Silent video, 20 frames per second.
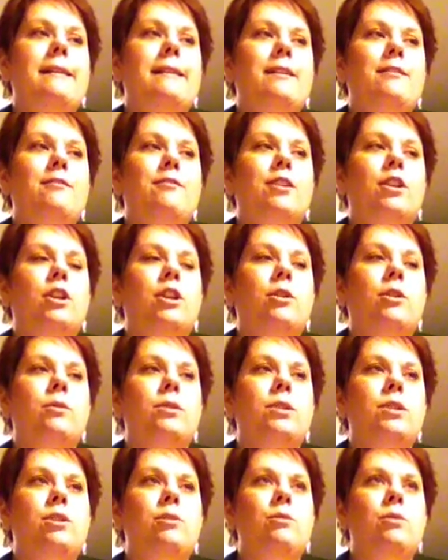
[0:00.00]
live
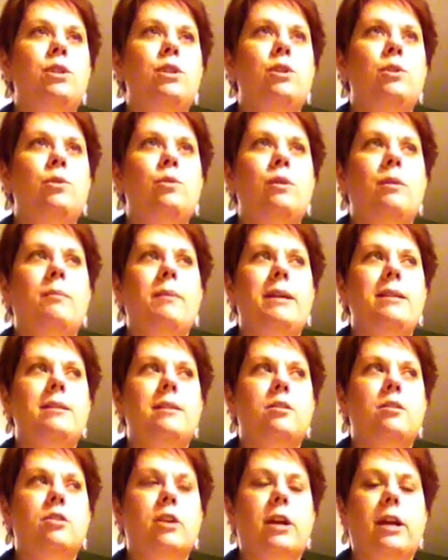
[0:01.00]
close to 2
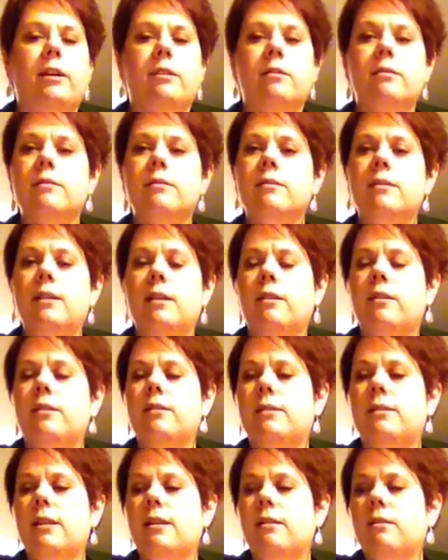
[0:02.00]
amazing trails here
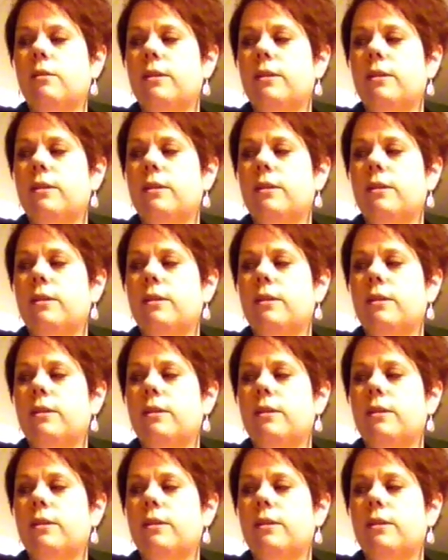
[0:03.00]
in St.